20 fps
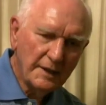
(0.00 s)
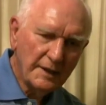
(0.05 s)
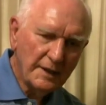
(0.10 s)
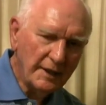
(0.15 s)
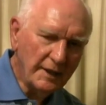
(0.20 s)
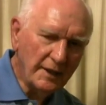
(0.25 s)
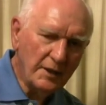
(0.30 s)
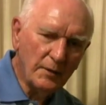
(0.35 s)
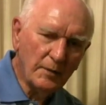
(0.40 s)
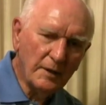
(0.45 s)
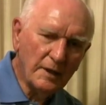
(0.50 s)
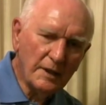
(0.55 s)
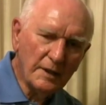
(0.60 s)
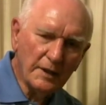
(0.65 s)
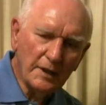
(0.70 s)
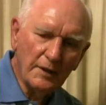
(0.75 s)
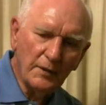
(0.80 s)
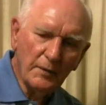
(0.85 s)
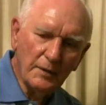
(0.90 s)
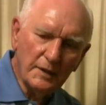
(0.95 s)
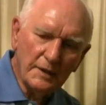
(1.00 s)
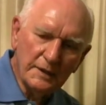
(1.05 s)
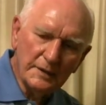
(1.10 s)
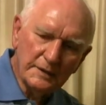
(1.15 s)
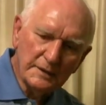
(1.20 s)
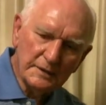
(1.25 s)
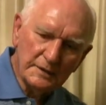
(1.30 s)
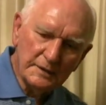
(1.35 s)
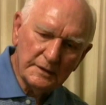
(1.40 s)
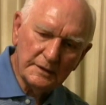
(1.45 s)
Anyway, they would
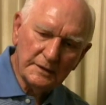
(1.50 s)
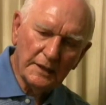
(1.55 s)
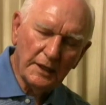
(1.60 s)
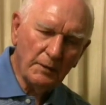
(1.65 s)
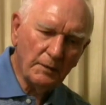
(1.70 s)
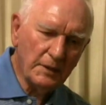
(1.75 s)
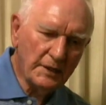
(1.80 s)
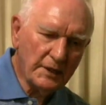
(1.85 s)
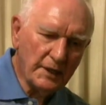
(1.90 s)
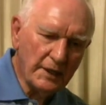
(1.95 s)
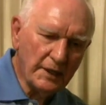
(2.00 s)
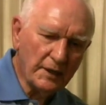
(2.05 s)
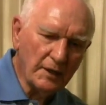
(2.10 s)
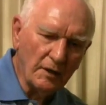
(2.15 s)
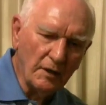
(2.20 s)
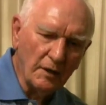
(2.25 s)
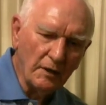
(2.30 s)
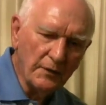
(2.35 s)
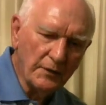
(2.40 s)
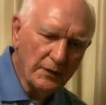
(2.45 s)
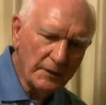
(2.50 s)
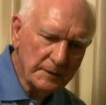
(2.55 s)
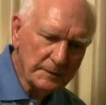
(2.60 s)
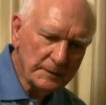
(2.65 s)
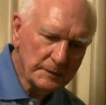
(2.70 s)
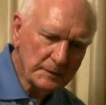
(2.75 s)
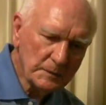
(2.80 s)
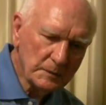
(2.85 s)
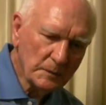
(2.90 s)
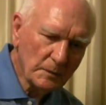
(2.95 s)
they would take off
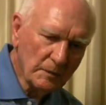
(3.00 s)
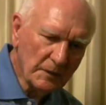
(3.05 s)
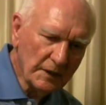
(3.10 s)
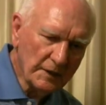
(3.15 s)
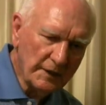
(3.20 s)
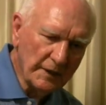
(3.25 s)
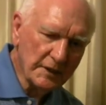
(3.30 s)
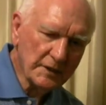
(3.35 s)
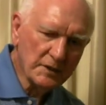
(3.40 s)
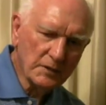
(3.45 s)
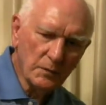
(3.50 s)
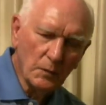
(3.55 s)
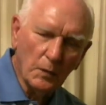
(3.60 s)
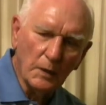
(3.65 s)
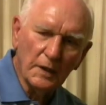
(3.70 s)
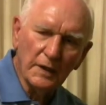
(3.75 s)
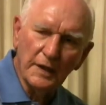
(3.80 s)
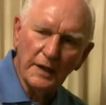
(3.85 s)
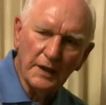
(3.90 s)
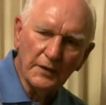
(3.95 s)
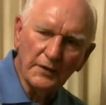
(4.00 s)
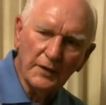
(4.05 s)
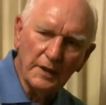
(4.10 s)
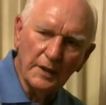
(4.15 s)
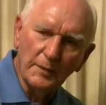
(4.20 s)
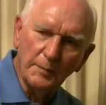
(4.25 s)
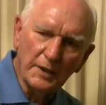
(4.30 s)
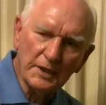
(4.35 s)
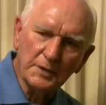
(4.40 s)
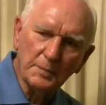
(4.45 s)
this one after
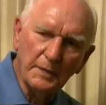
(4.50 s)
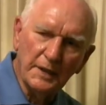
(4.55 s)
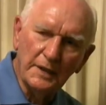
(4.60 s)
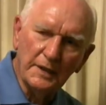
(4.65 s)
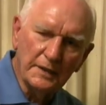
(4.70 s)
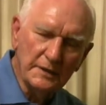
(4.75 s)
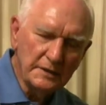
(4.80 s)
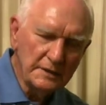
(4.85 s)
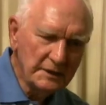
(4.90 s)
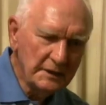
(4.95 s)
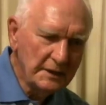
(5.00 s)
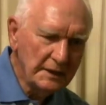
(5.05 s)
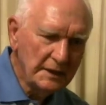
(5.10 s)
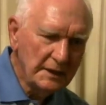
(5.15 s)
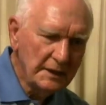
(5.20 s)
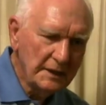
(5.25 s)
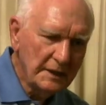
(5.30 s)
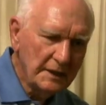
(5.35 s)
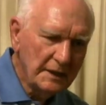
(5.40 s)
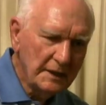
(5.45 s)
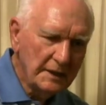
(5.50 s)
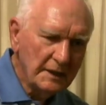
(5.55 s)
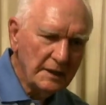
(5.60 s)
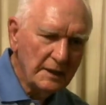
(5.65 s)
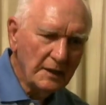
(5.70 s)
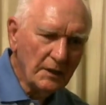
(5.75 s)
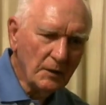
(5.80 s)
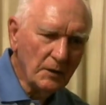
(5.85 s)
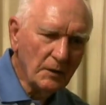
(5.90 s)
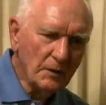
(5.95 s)
there must have been
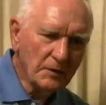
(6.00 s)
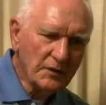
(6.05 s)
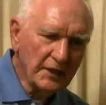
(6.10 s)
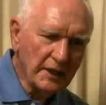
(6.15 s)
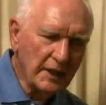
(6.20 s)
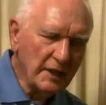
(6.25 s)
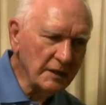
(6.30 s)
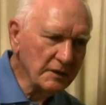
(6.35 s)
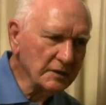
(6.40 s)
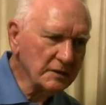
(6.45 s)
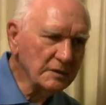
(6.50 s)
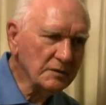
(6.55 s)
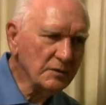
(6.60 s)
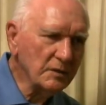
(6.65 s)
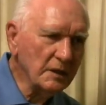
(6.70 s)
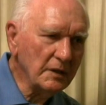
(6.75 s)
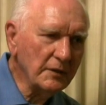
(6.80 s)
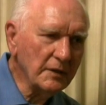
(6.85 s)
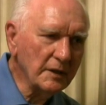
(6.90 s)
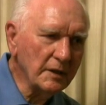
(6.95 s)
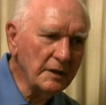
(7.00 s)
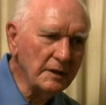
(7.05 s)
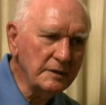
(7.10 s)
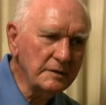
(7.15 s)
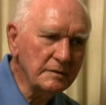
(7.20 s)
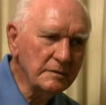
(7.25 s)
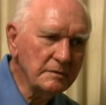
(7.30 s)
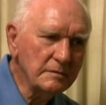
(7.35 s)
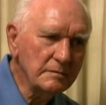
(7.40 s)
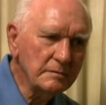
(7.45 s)
oh, 1,000, 1,200
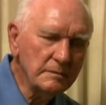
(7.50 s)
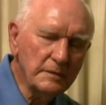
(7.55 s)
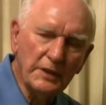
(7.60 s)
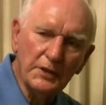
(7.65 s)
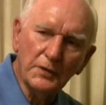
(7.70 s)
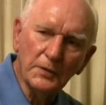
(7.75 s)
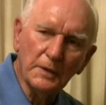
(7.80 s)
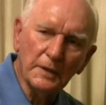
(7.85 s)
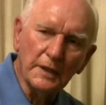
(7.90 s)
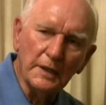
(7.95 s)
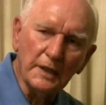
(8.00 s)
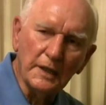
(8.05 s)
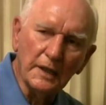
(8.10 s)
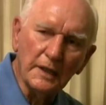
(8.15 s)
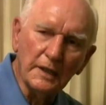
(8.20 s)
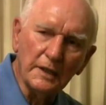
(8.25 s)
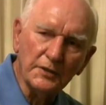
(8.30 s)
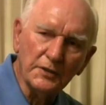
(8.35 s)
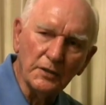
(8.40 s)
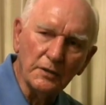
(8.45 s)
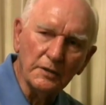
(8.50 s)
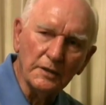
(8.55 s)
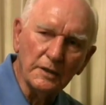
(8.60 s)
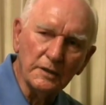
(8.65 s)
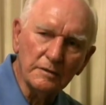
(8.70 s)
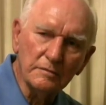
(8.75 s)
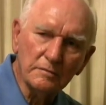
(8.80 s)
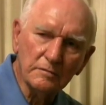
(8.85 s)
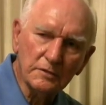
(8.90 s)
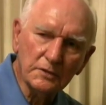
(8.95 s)
B-29s
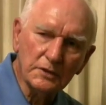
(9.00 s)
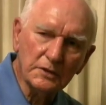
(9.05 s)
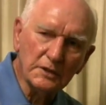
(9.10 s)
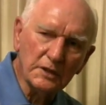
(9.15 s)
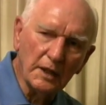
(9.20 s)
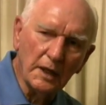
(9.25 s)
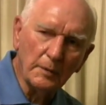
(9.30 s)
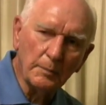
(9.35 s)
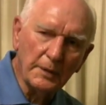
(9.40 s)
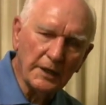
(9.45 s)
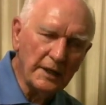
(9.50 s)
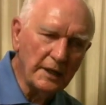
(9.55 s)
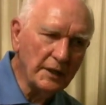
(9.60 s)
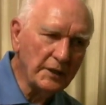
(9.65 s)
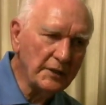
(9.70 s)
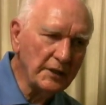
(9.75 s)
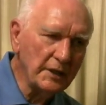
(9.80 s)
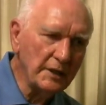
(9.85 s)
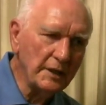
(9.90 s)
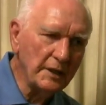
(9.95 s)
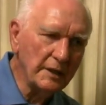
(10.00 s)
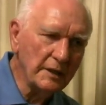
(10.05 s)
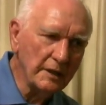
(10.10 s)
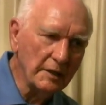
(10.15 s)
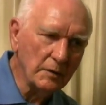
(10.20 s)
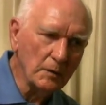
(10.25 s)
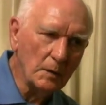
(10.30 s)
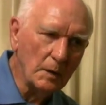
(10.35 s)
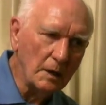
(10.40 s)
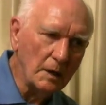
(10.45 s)
on Saipan, Tinian,
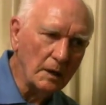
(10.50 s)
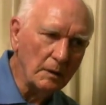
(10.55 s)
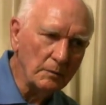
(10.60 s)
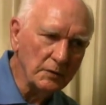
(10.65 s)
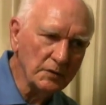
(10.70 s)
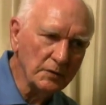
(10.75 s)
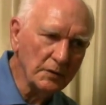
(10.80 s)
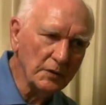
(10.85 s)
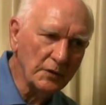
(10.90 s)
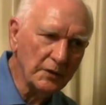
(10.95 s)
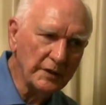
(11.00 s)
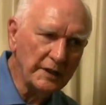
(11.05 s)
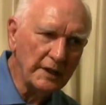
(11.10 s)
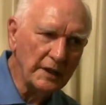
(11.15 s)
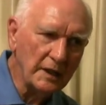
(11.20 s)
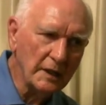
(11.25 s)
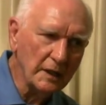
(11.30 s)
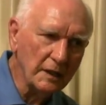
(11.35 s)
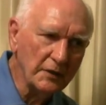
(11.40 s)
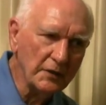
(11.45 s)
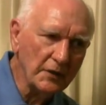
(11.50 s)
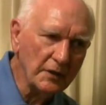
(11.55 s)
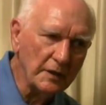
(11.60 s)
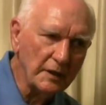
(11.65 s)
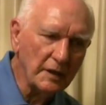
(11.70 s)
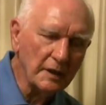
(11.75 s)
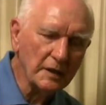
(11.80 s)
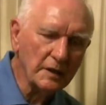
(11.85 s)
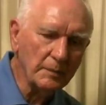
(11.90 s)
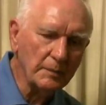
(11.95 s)
and Guam, so the three islands they
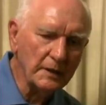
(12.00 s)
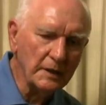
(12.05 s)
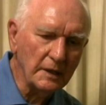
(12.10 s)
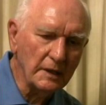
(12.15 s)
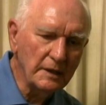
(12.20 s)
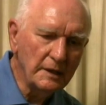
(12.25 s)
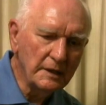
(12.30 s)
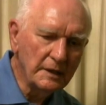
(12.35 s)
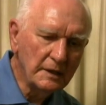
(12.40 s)
occupied.